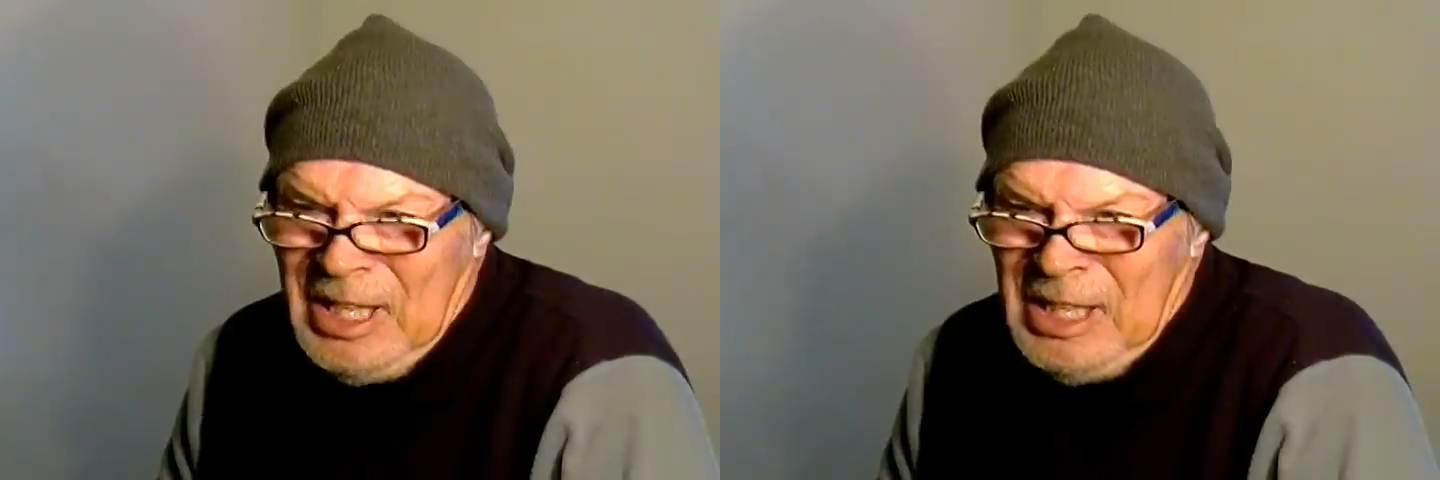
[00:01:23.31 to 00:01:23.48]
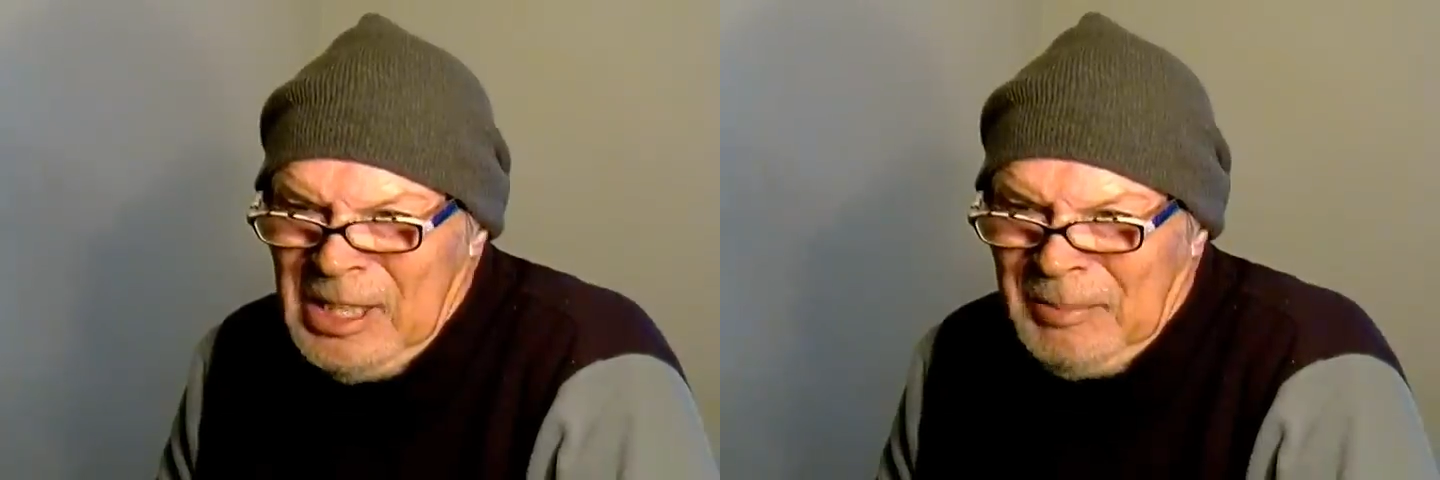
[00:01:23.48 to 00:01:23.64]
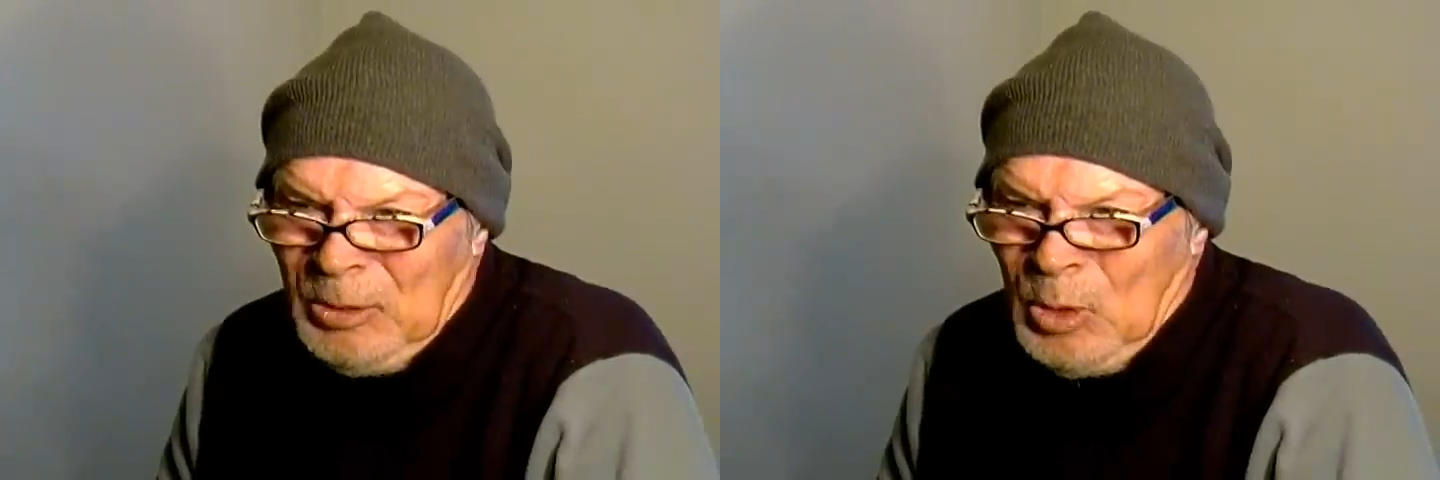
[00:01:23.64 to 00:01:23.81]

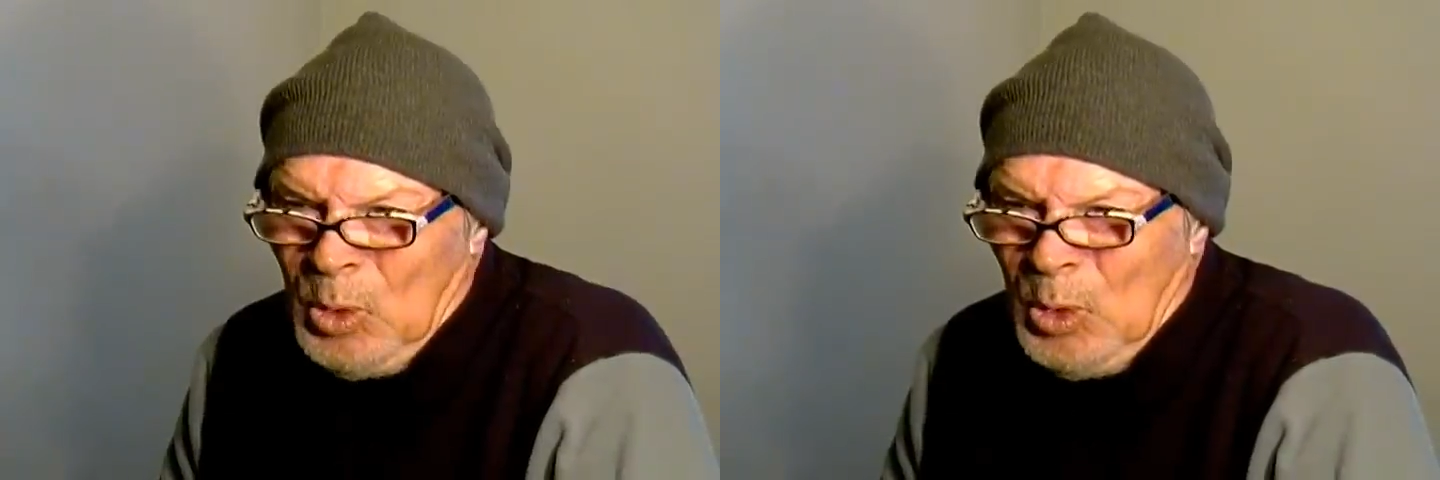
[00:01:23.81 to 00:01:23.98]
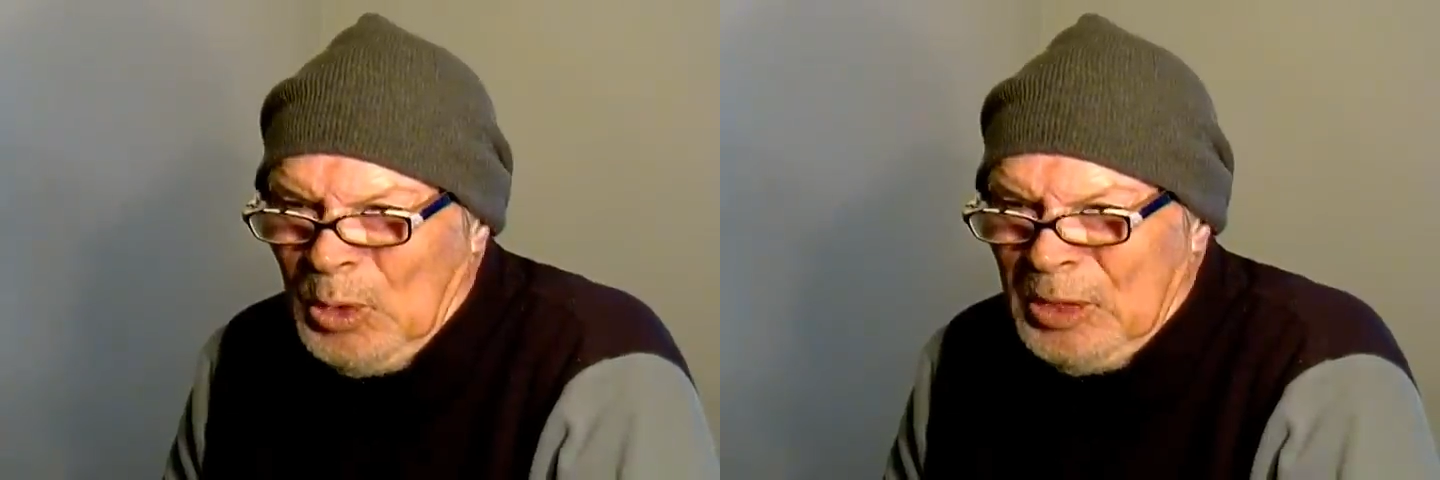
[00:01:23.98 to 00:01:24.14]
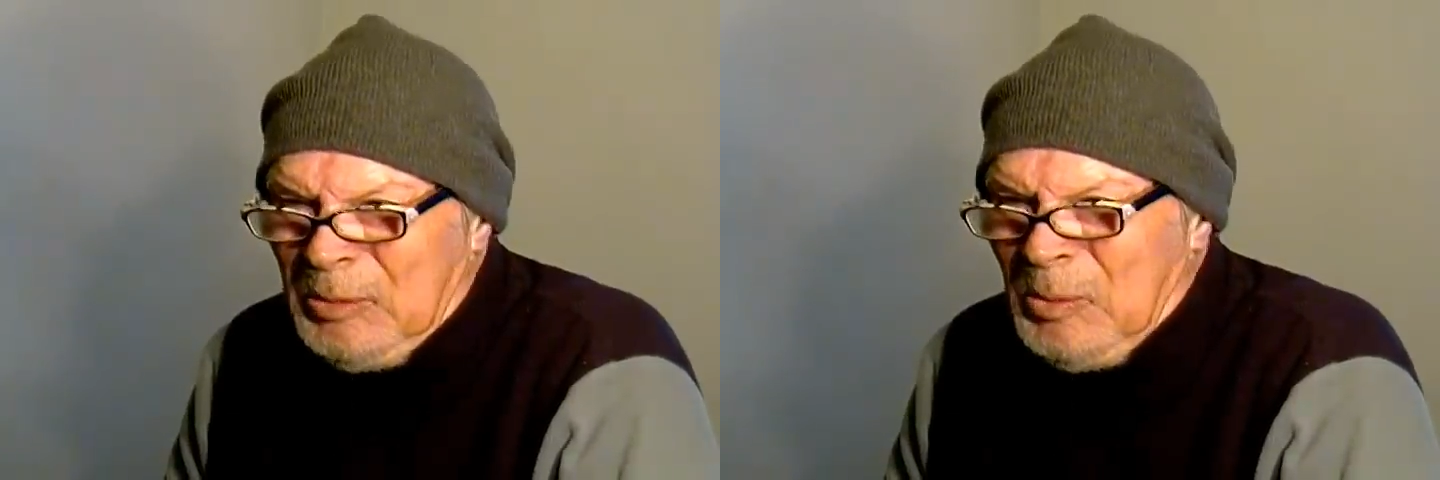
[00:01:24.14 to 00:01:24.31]
and I'm
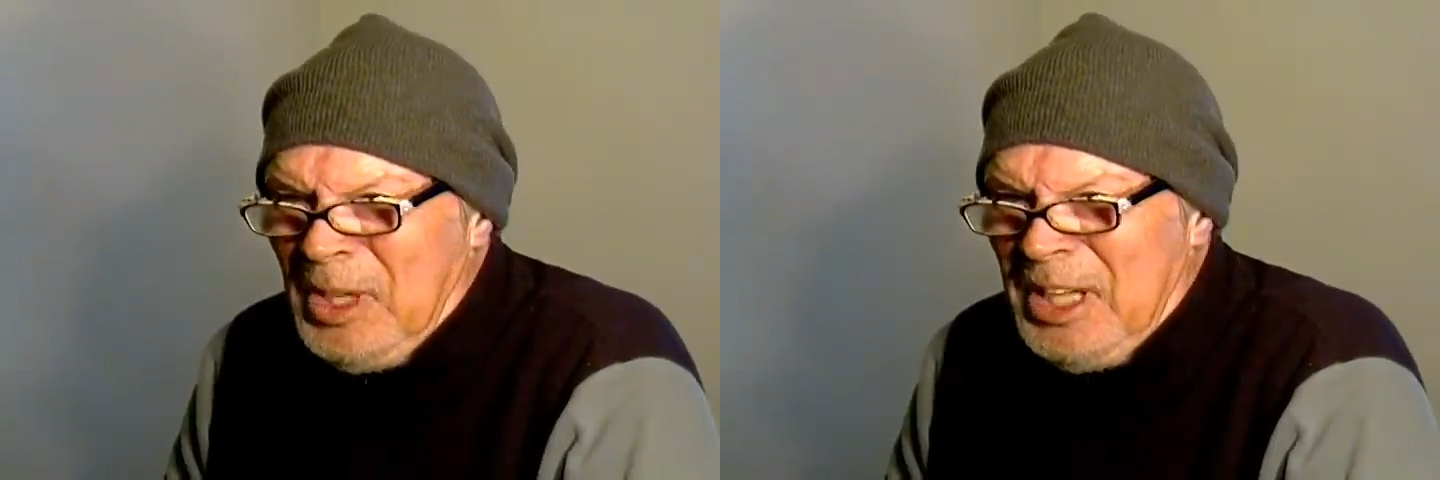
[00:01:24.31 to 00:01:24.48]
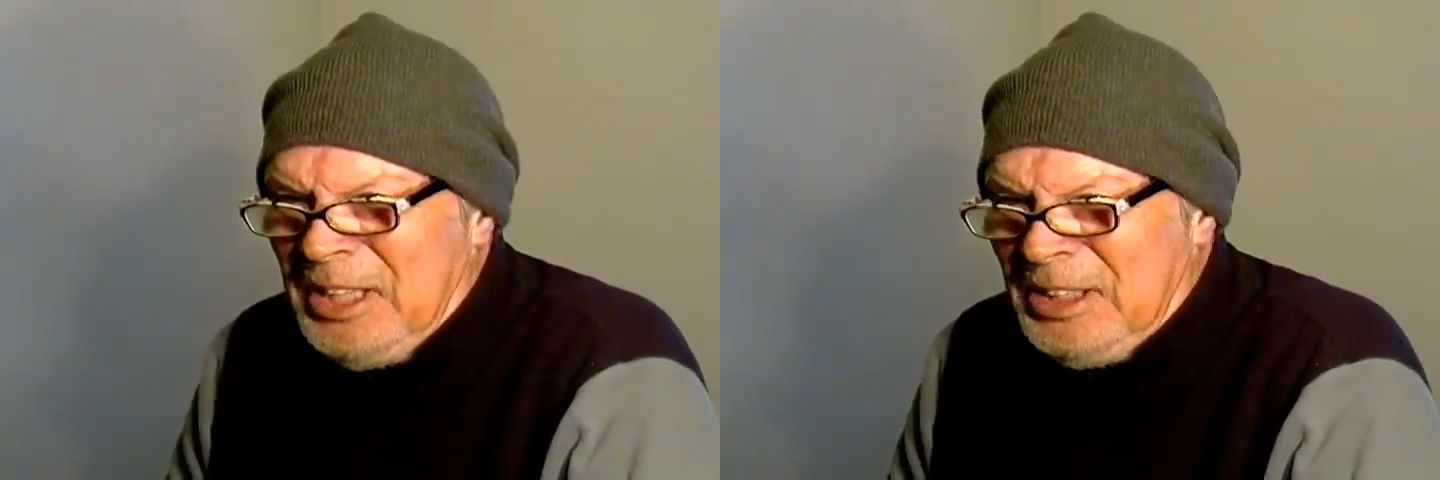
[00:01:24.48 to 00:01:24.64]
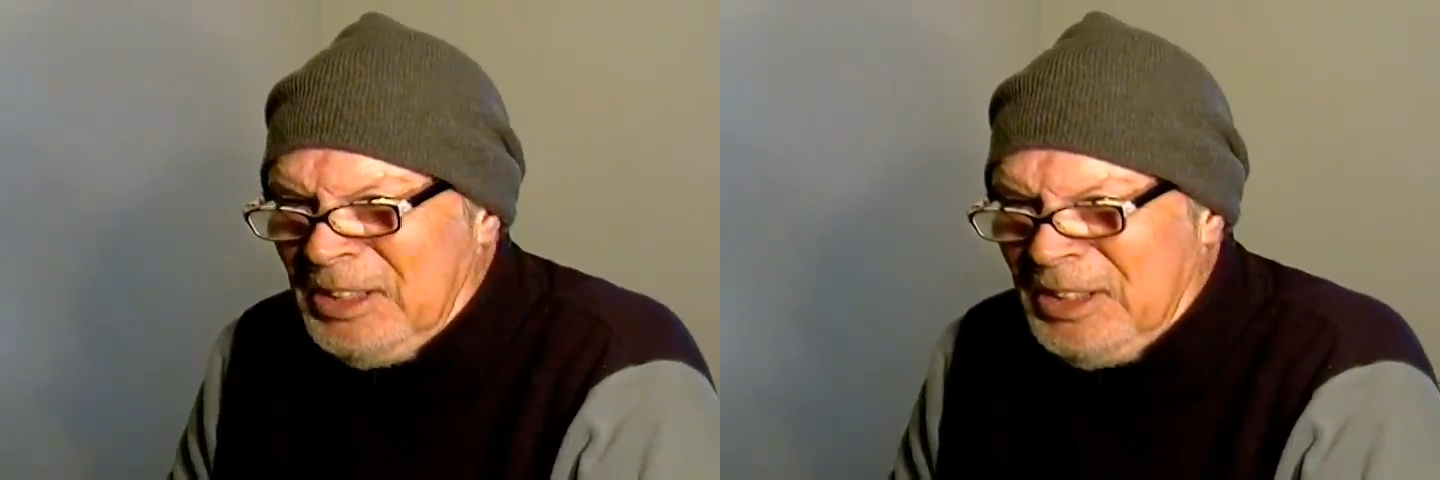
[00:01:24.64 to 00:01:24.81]
going
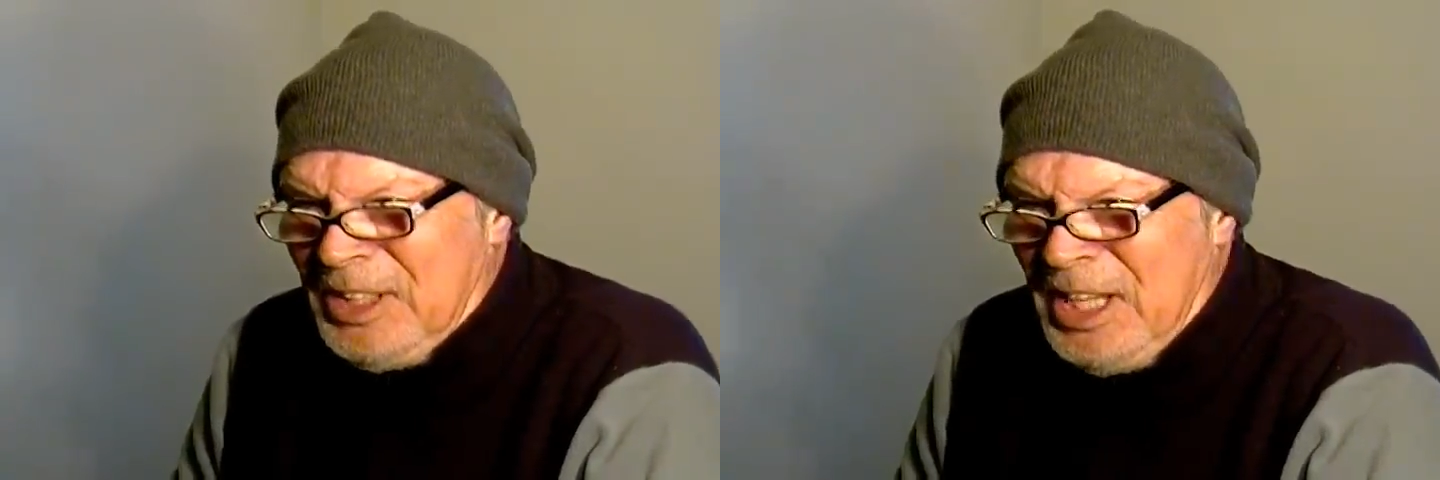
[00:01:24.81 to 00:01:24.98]
right